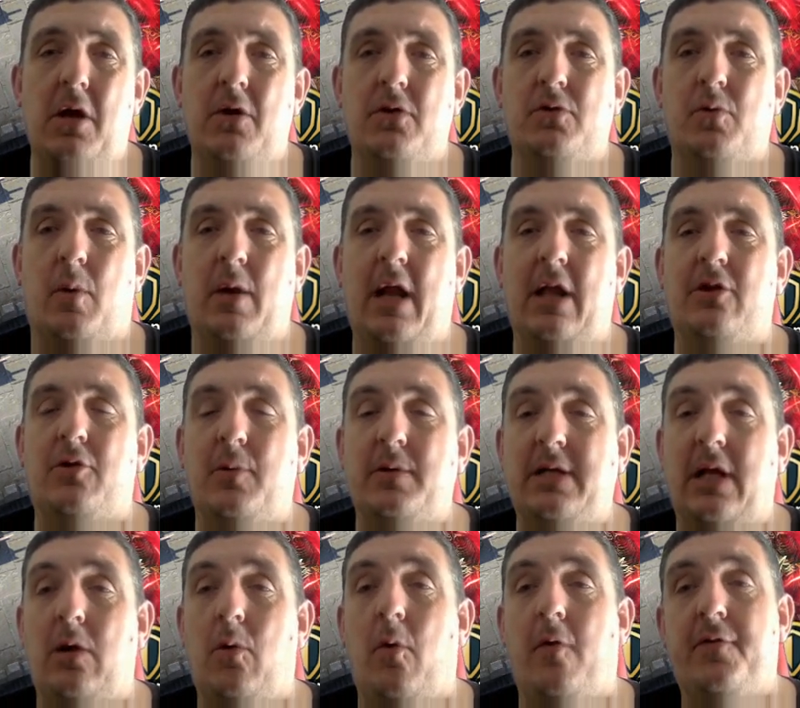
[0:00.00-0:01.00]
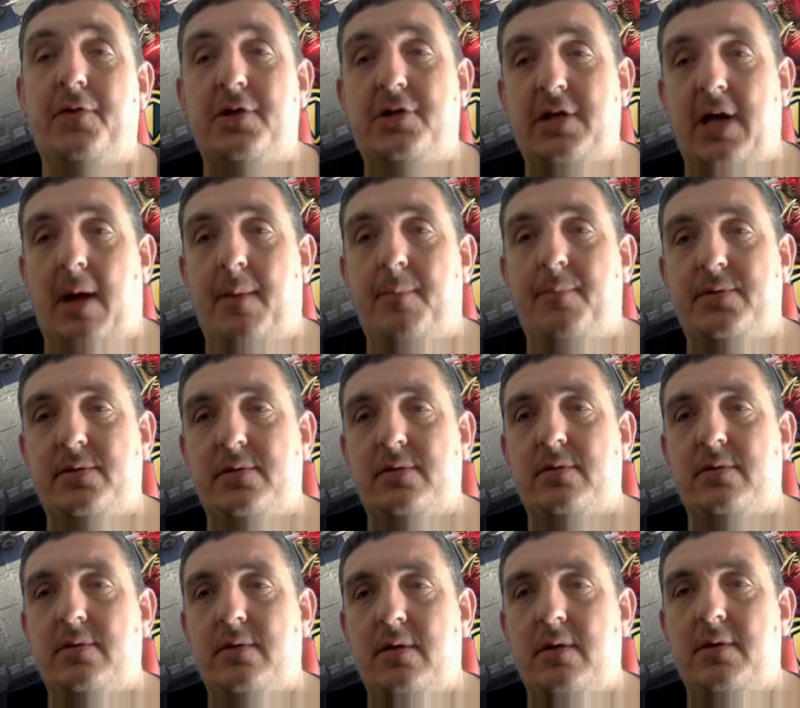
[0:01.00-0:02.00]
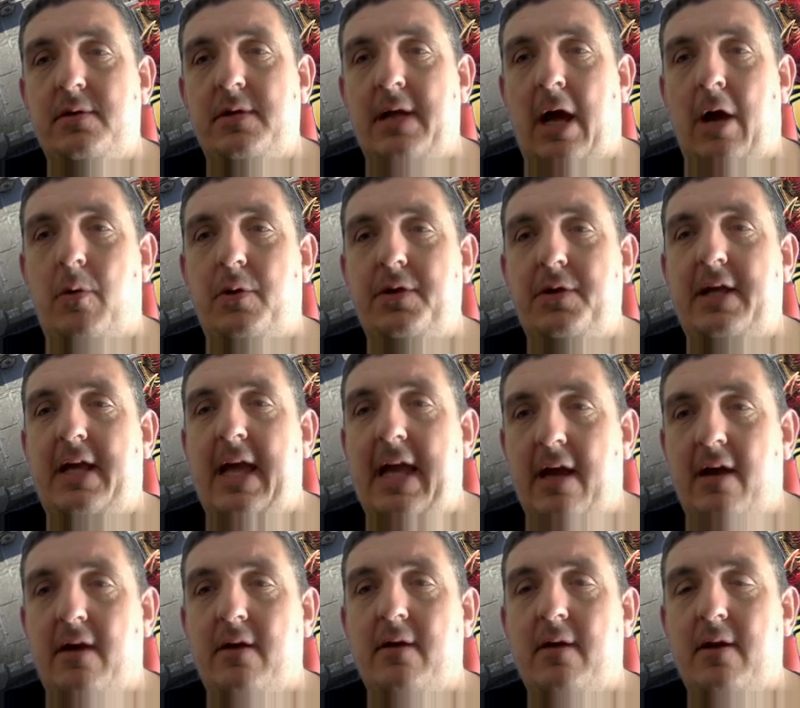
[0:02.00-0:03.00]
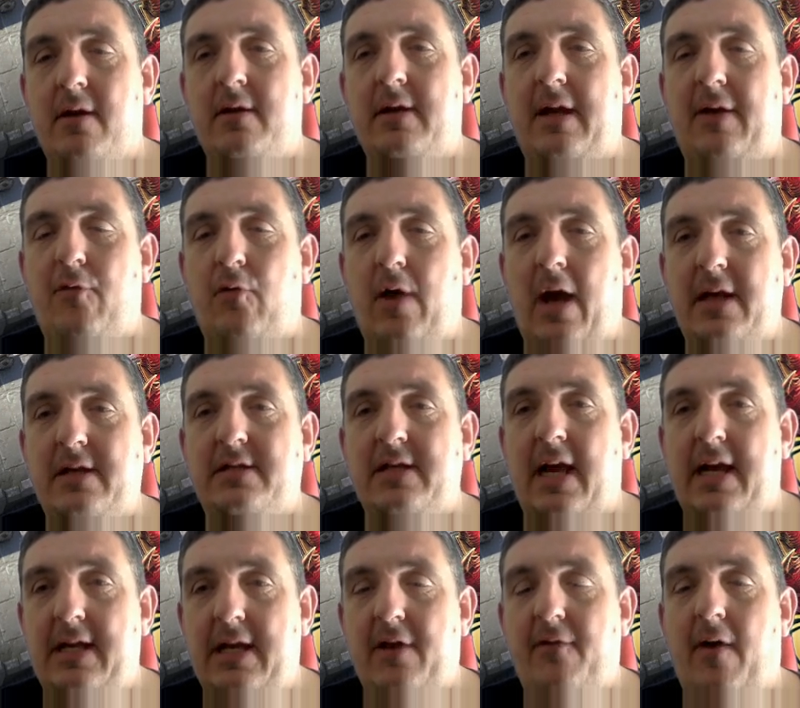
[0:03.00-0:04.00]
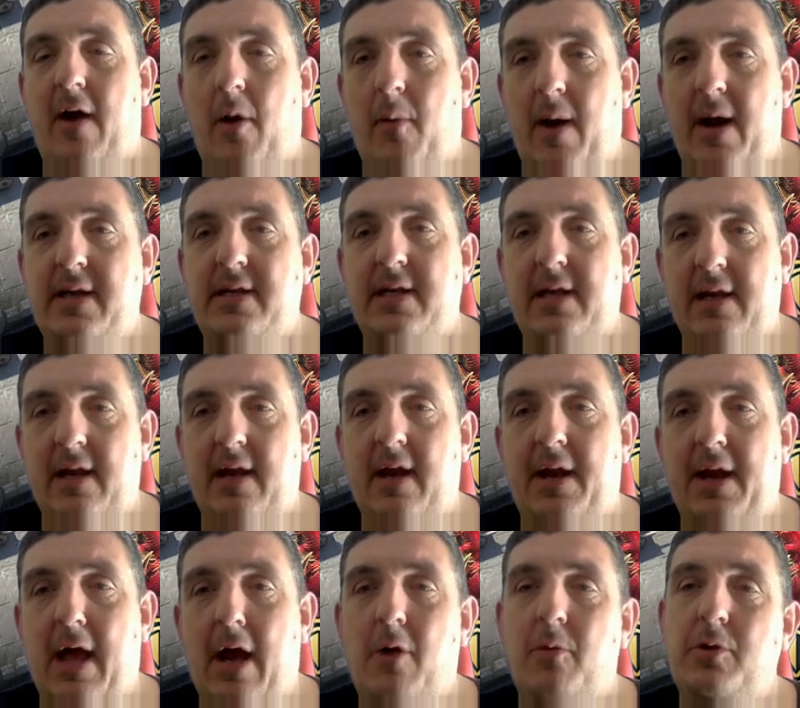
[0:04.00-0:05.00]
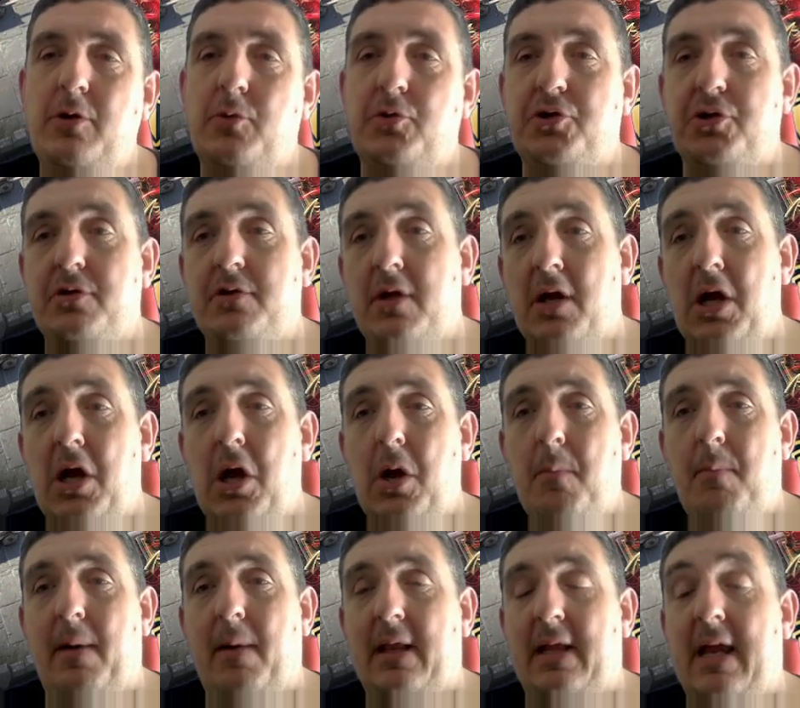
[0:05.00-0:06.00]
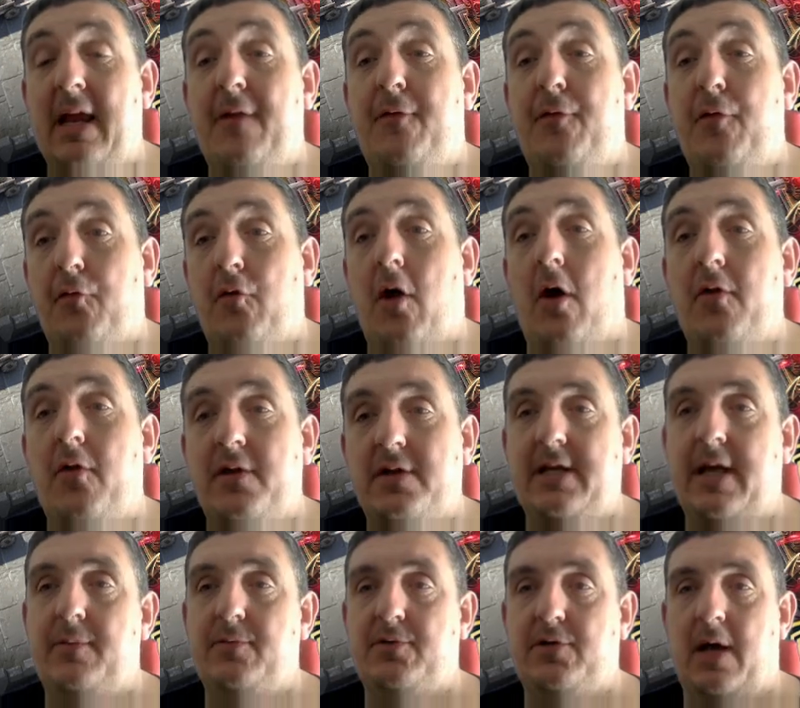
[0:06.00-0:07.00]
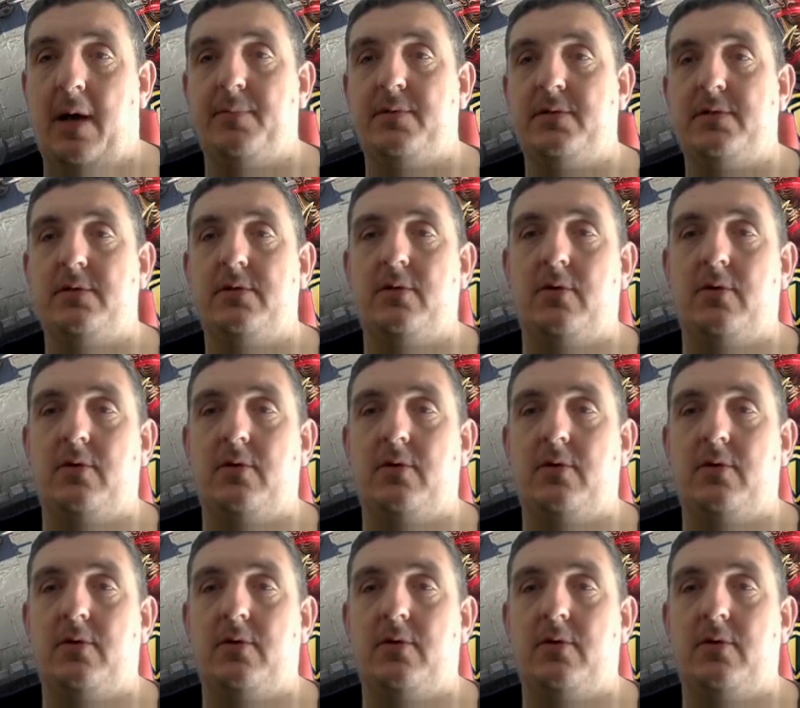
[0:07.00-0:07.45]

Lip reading: So what I'll do is I'll go over the champs now and the gear to give you guys an idea of how I did it and how you should build it if you've got the same champs.